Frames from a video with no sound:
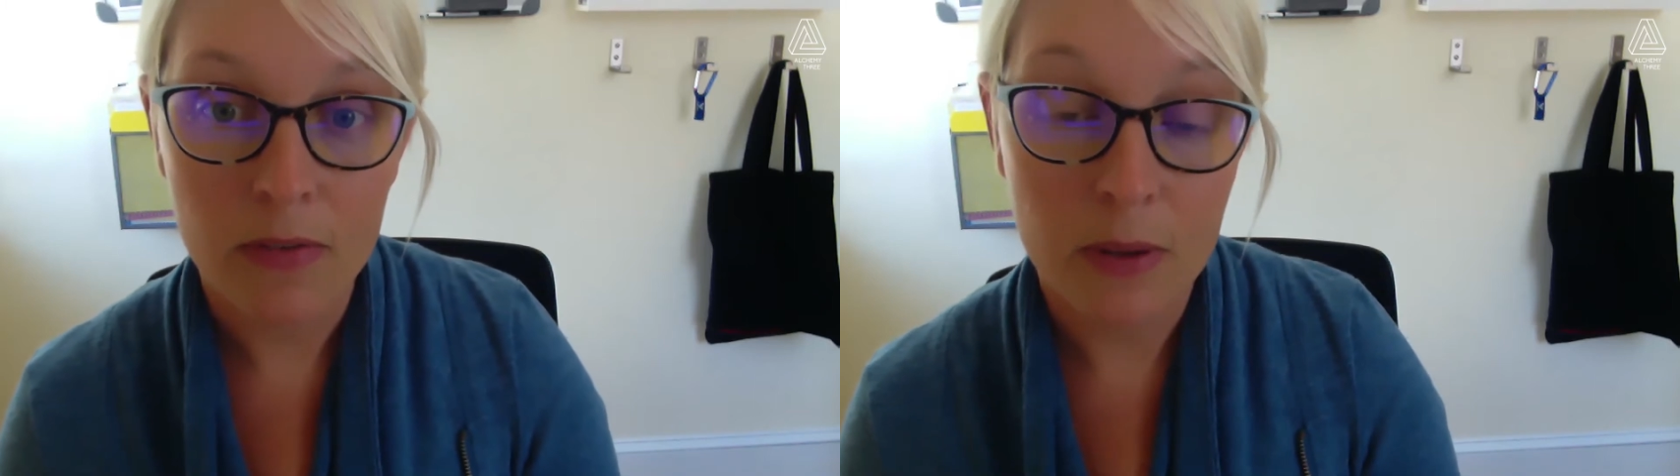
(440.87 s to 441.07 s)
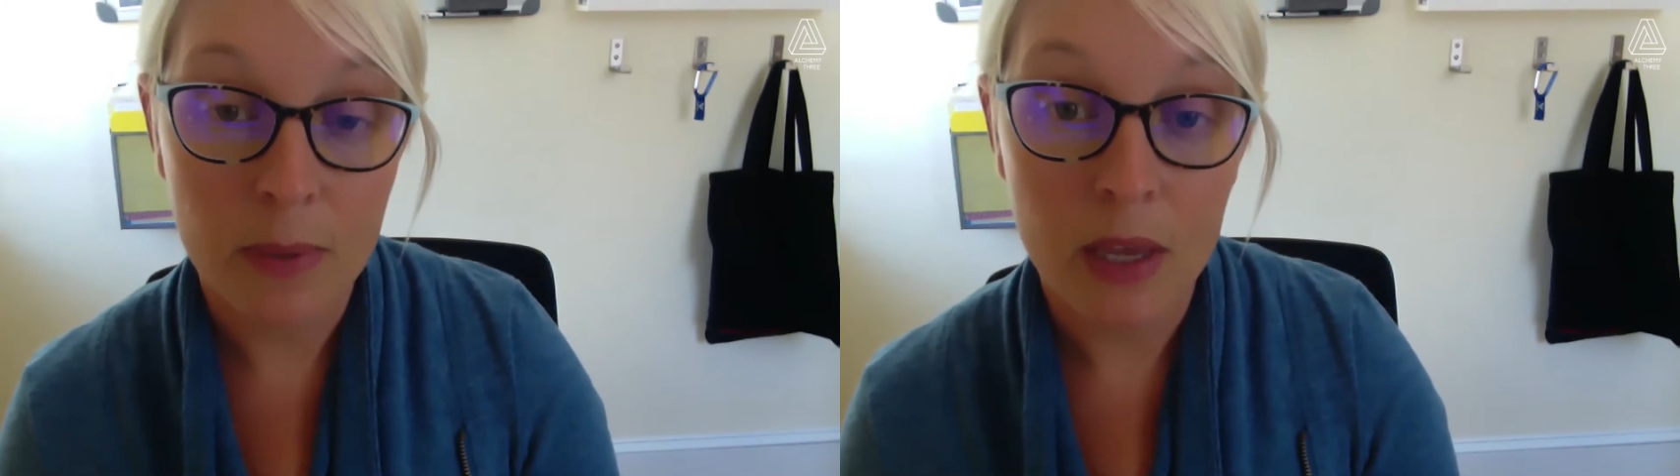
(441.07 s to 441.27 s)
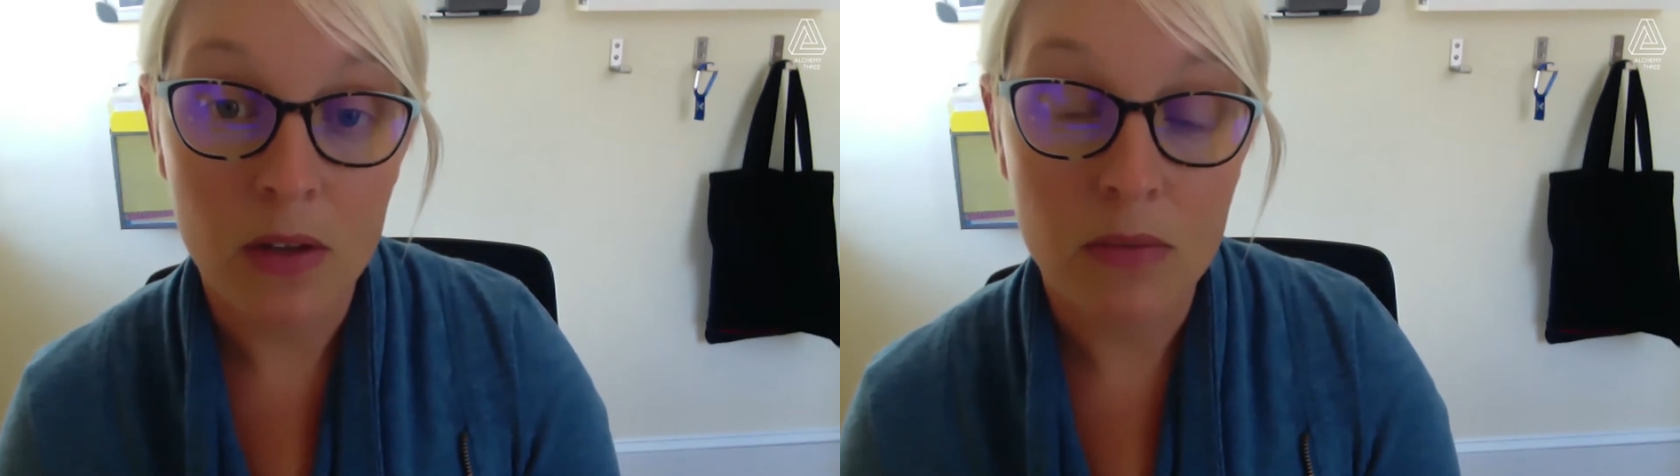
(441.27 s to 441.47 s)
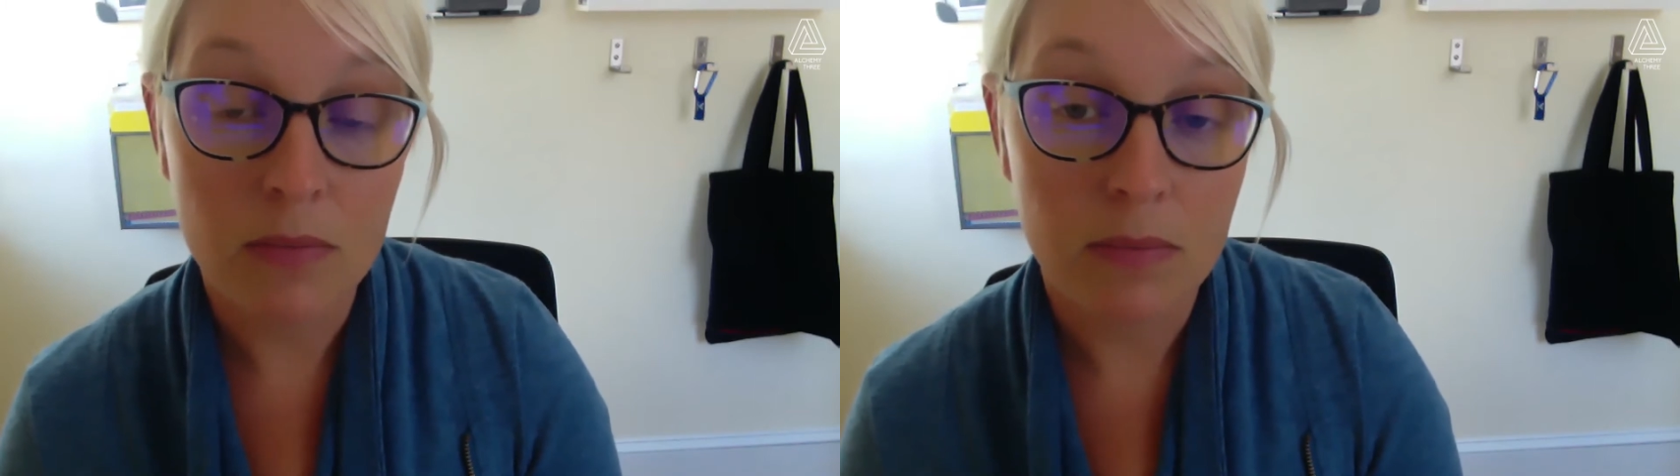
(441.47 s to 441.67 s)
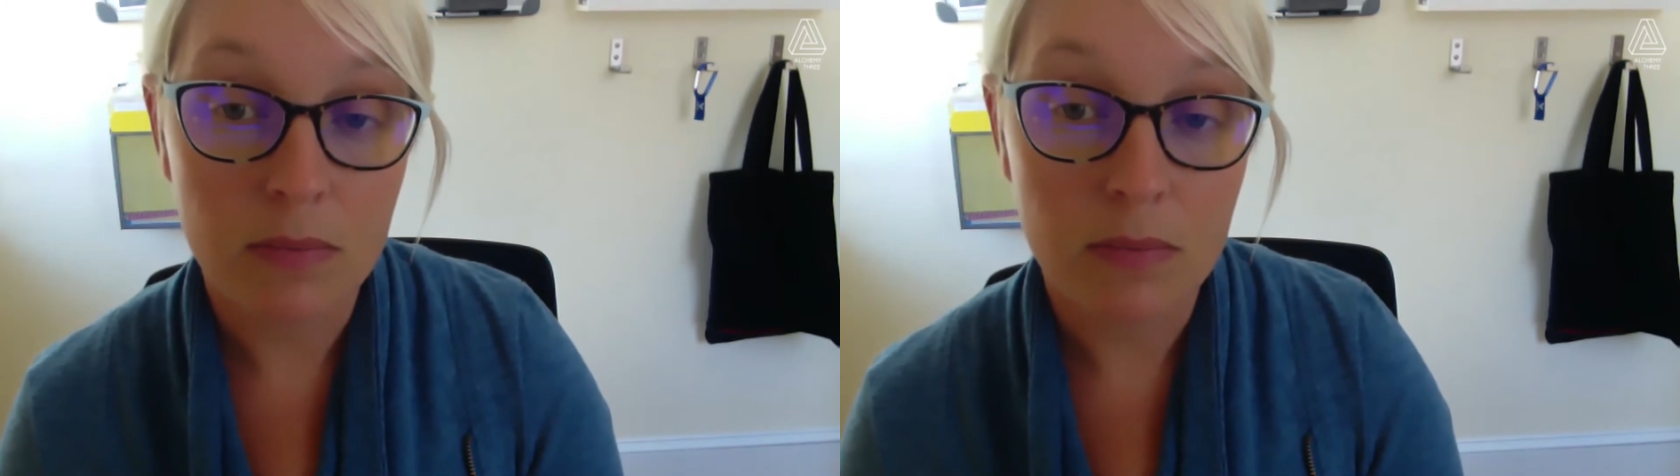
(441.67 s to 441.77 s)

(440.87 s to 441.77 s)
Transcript: female